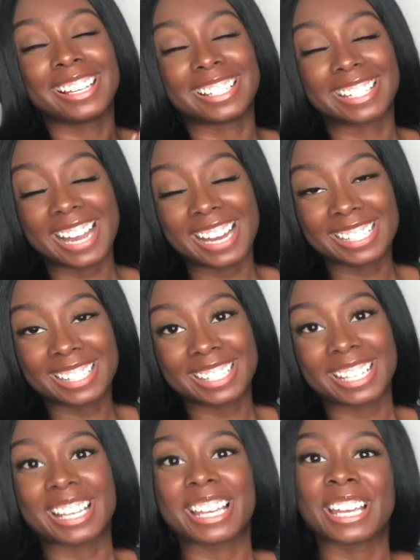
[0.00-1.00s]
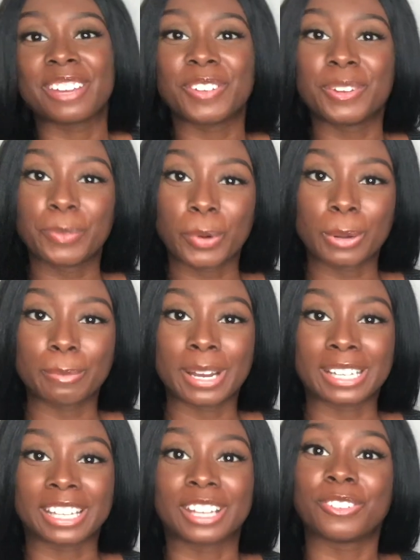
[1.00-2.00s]
Yes, even more
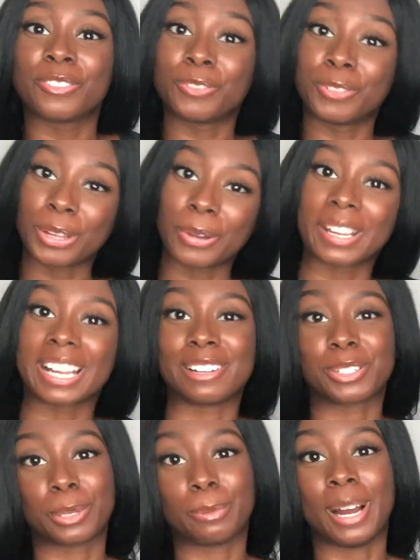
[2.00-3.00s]
money flowing out your